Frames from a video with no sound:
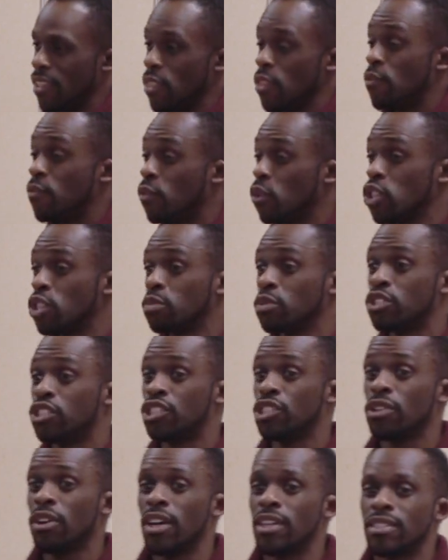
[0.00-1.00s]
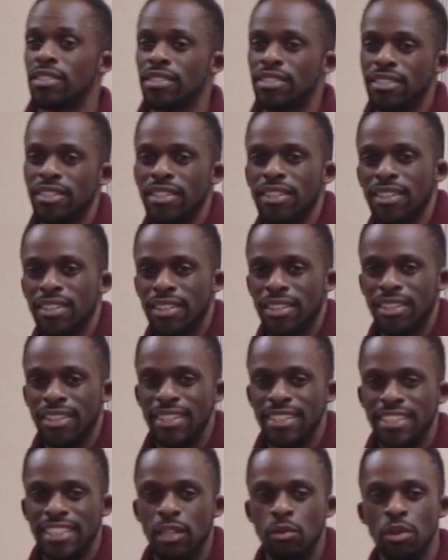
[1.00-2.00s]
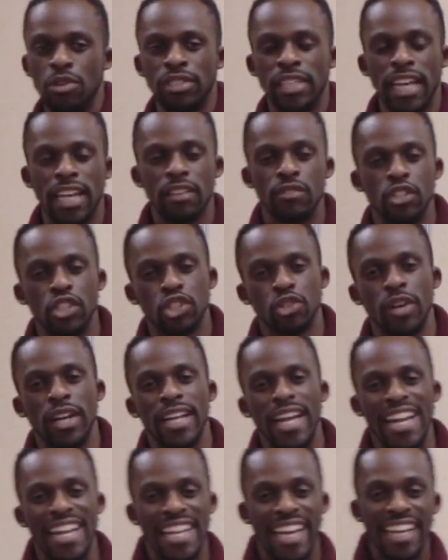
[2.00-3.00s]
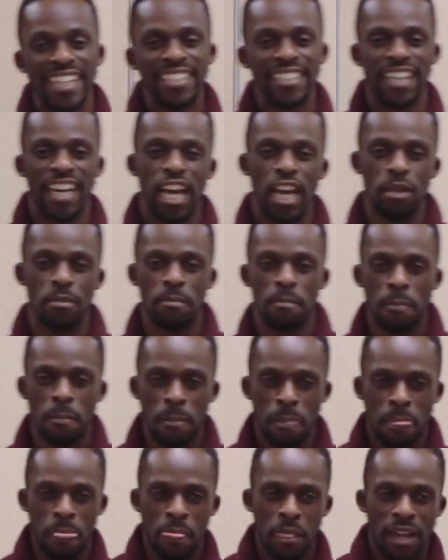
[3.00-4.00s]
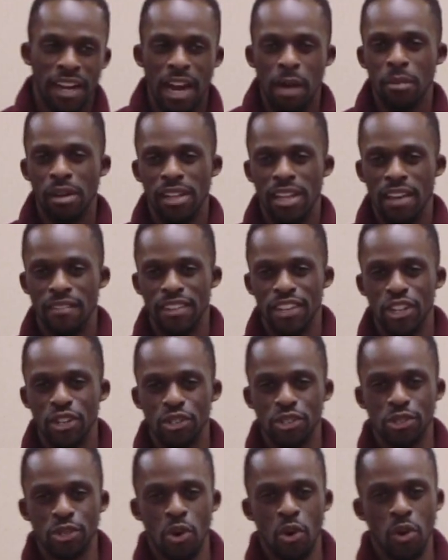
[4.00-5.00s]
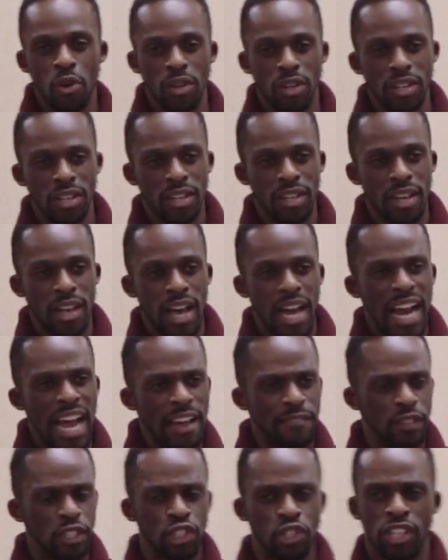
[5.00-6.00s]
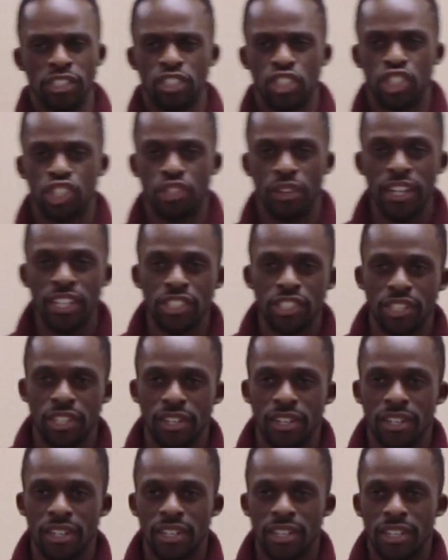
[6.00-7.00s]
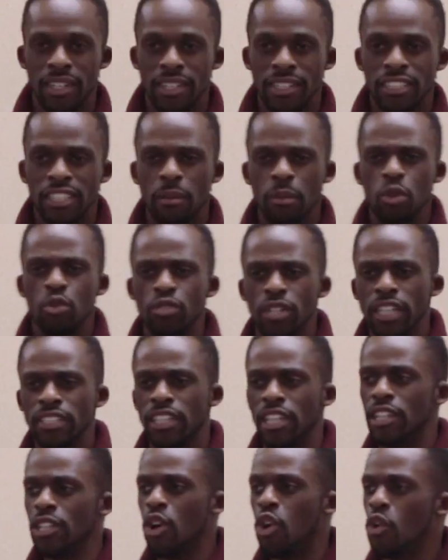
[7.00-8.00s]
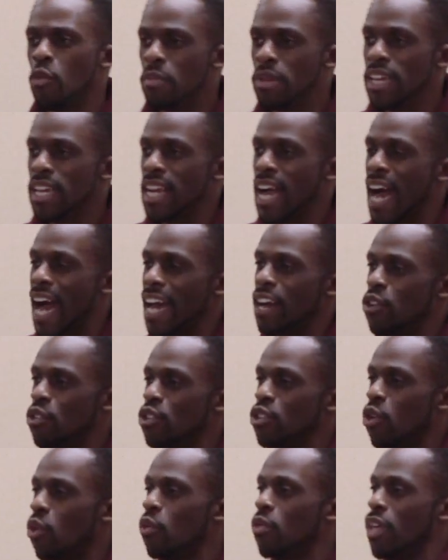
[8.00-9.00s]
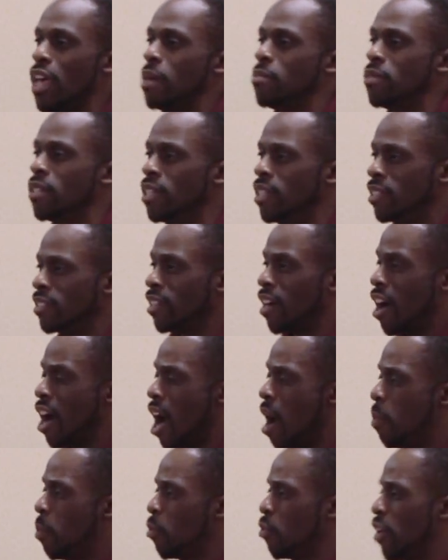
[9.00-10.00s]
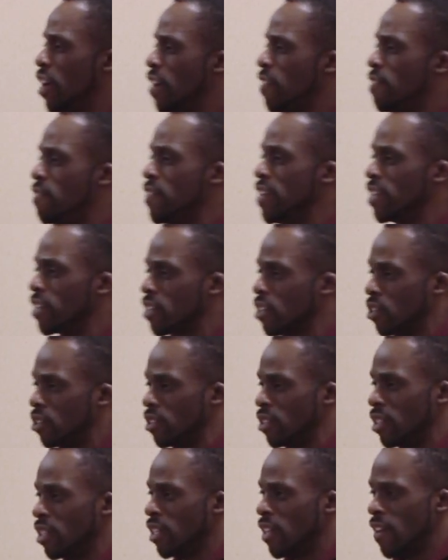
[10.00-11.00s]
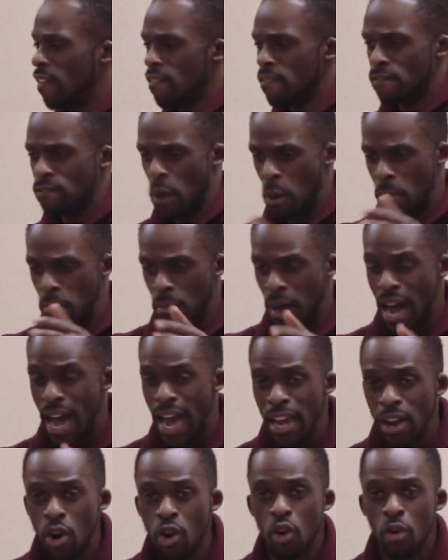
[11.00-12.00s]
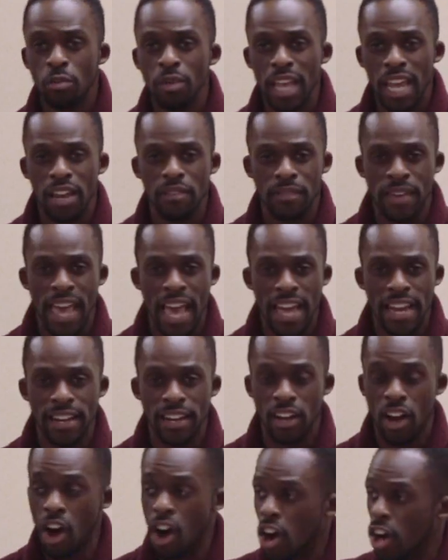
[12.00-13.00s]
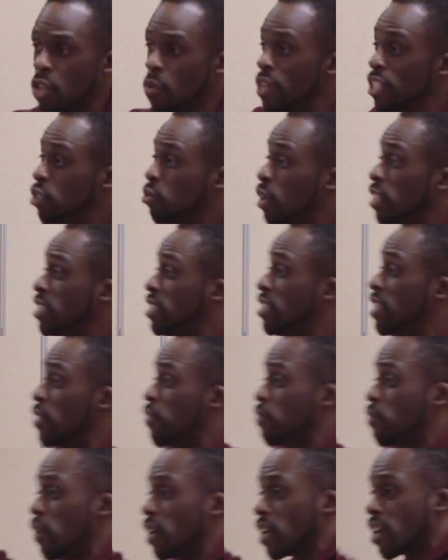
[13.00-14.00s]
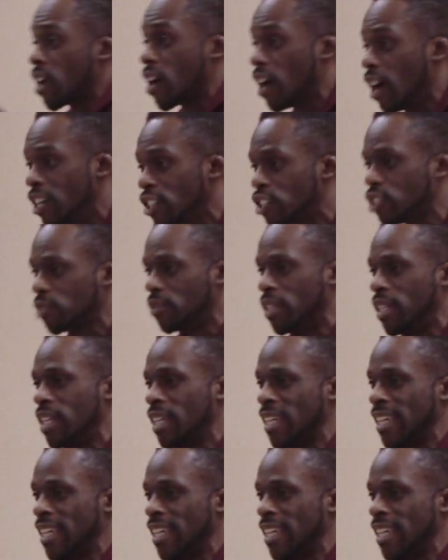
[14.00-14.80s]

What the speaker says: The first was trust. See, we were taking the train at nighttime, and I'm 11 years old. I have to trust a stranger, someone who doesn't know me and I don't know them, to operate a vehicle from my homeland of Canada all the way to a different country.